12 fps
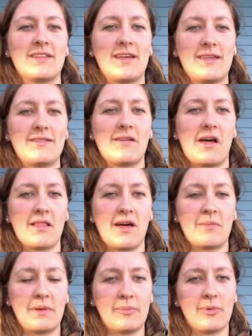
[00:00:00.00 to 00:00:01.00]
that not a
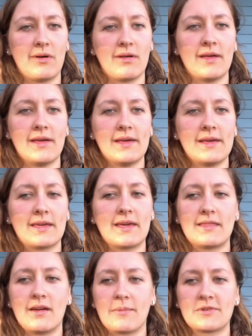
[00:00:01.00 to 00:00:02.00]
lot of people
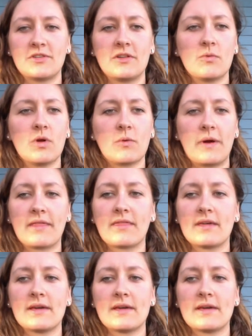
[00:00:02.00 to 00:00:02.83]
get the opportunity to work with.